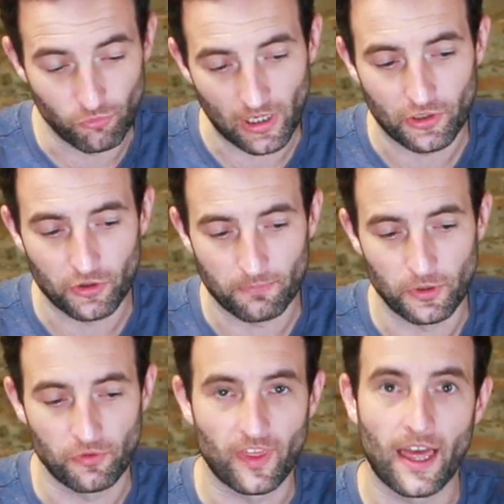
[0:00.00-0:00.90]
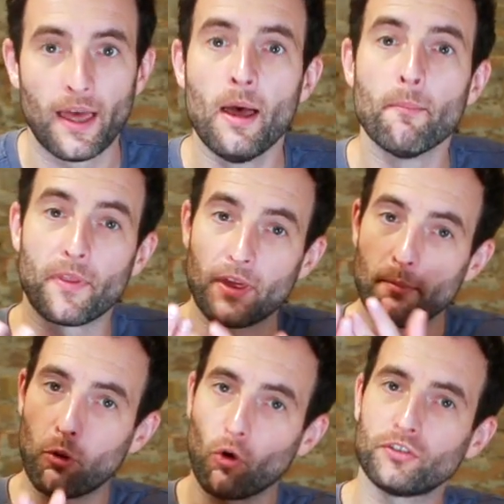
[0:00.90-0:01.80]
Really good move there. But the
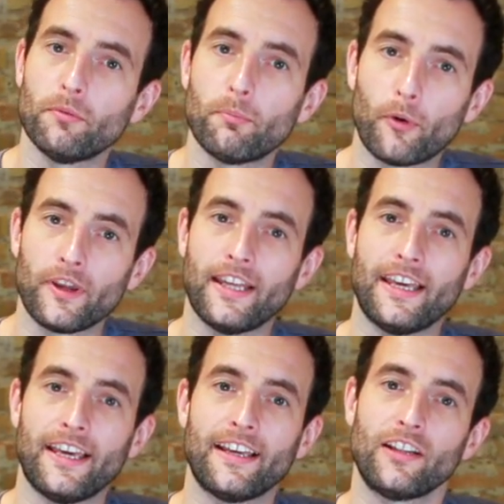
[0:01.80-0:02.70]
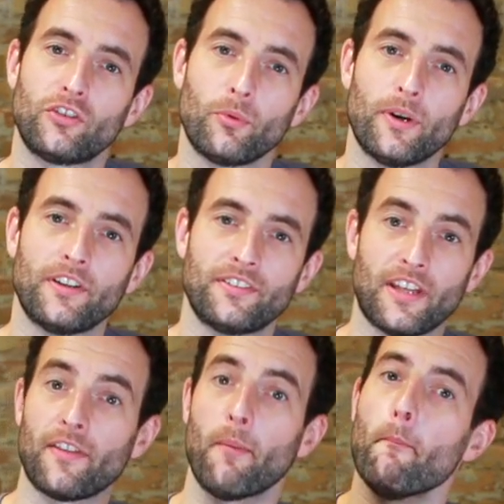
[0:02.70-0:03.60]
important point here is to
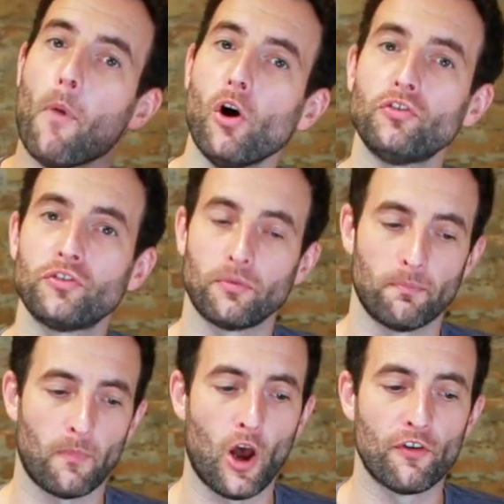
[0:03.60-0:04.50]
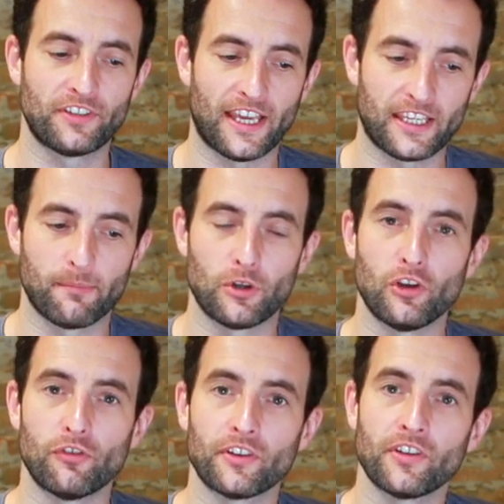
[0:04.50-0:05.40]
understand that most overtaking
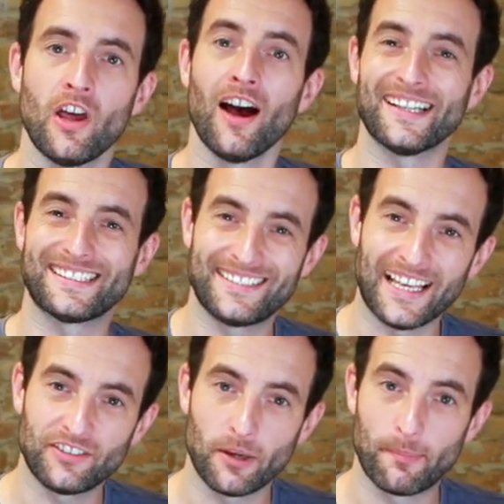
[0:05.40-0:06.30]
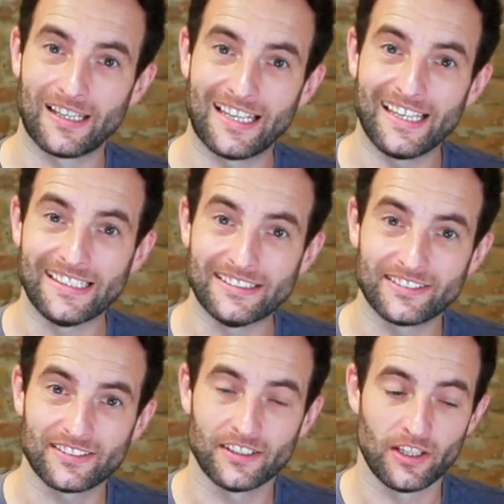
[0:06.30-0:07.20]
manoeuvres are set up at
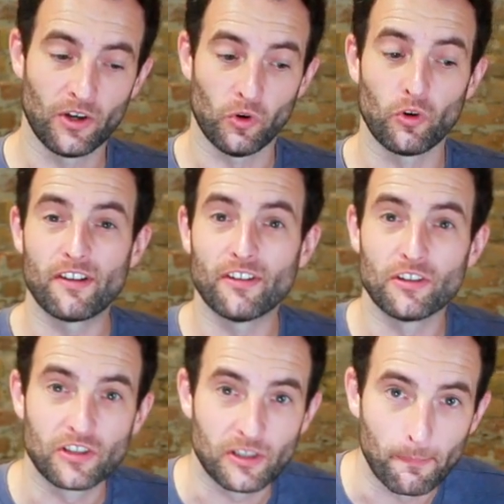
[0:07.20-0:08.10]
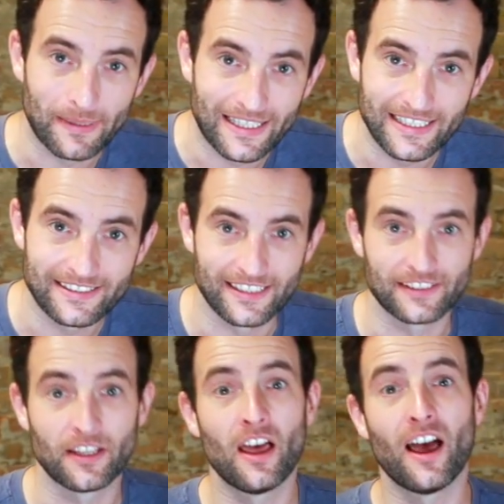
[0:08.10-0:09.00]
least, or even
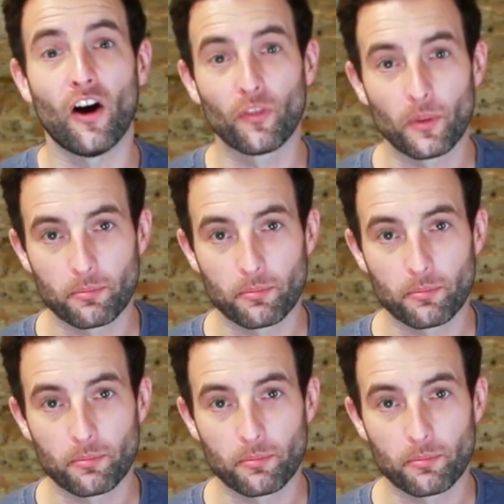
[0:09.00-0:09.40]
completed on the